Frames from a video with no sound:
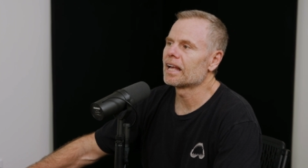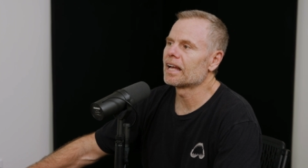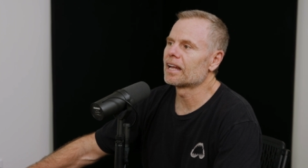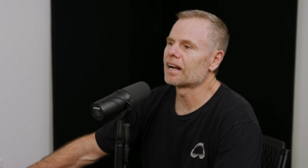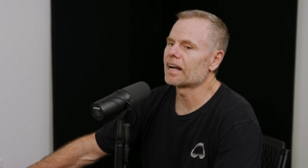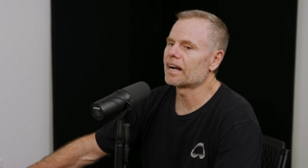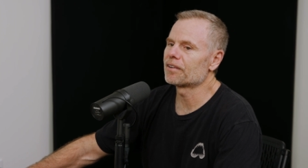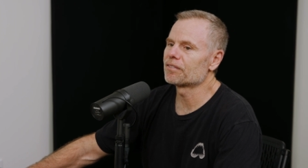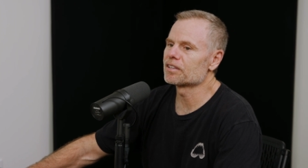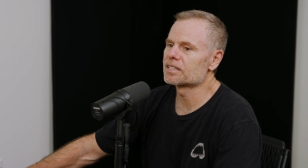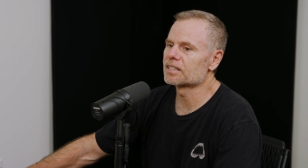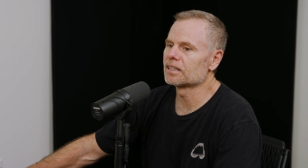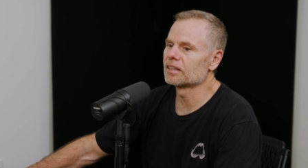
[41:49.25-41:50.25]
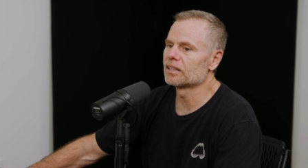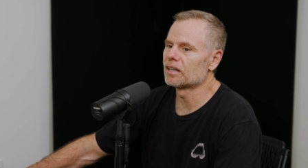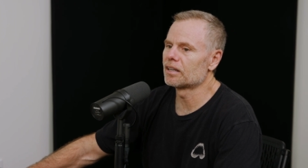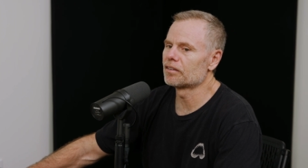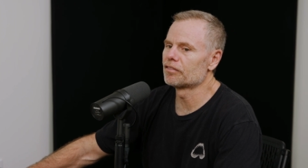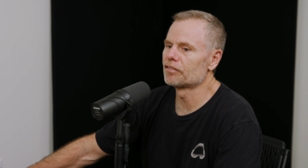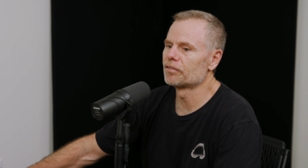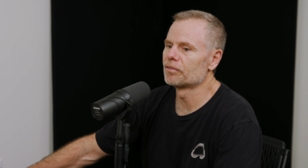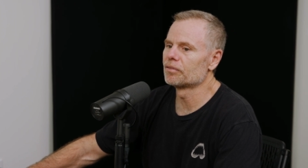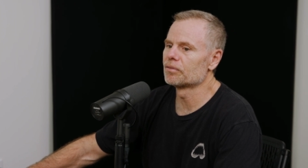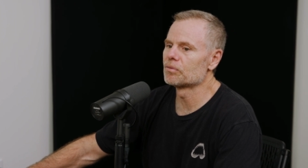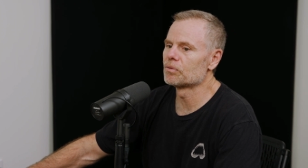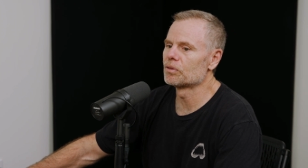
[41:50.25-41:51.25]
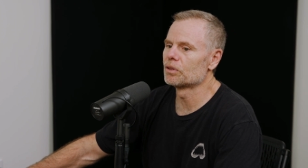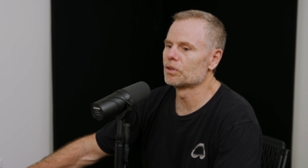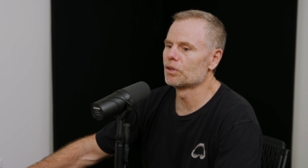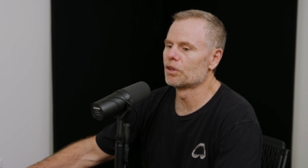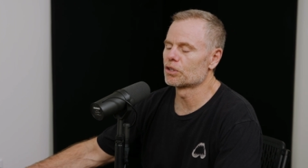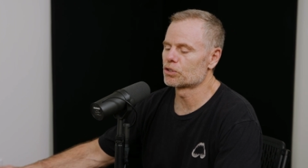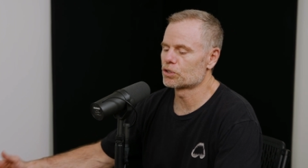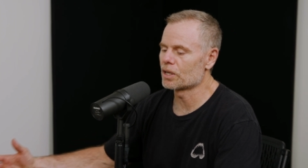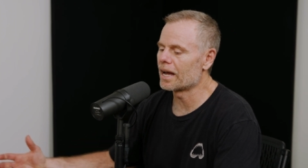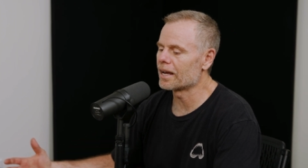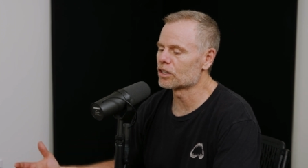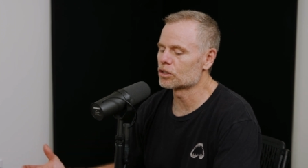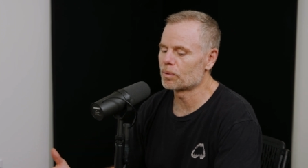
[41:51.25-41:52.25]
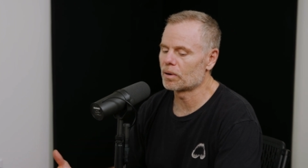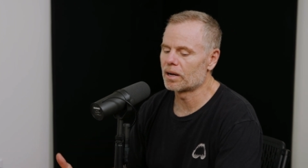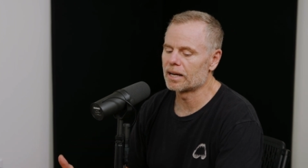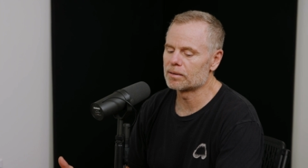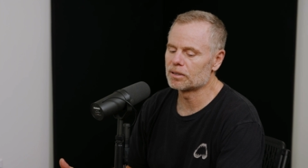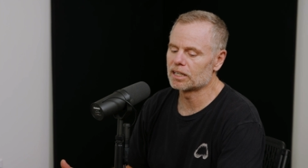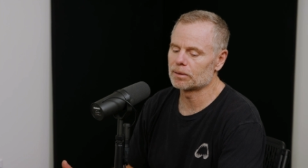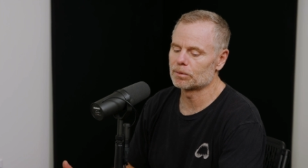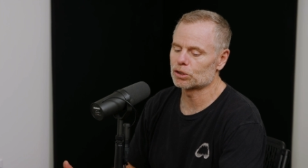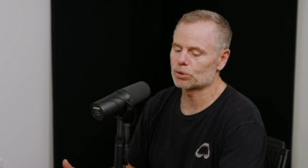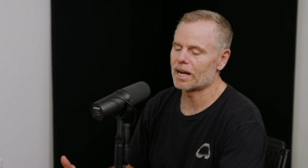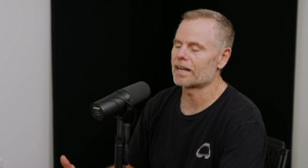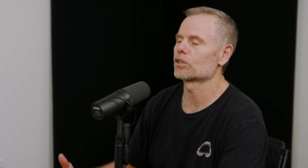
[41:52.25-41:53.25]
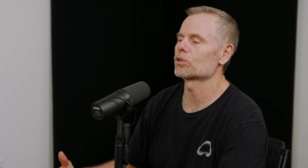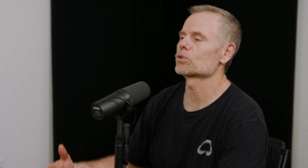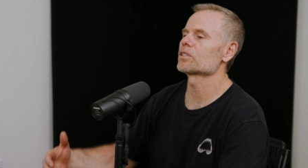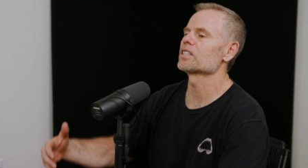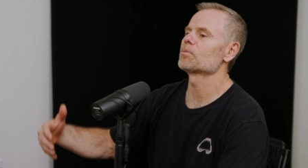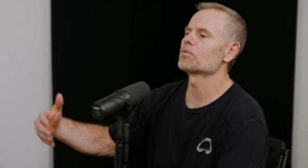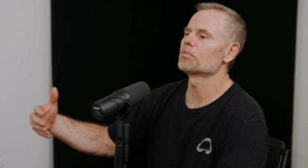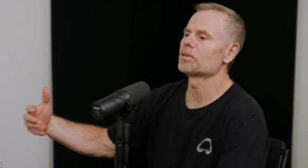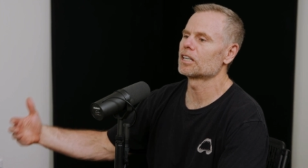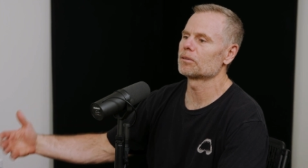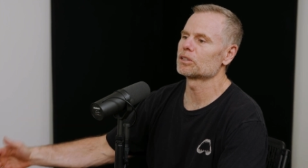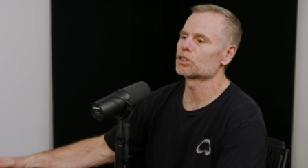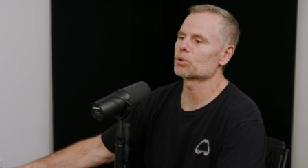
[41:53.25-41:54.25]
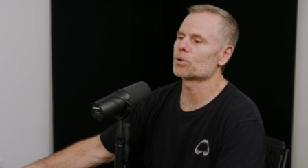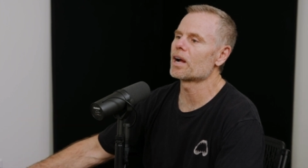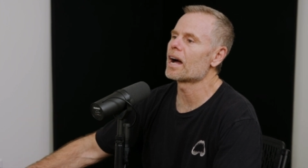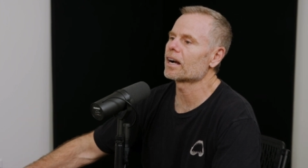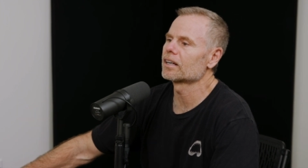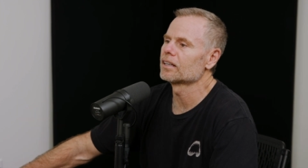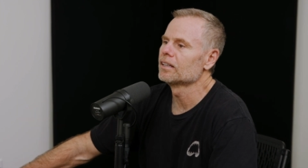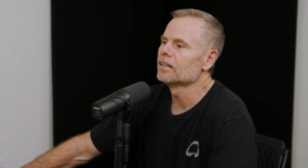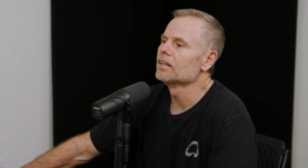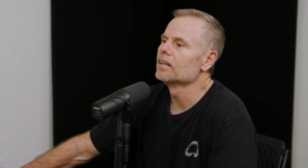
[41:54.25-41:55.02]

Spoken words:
And I obviously love the science behind being able to track your sleep and being able to track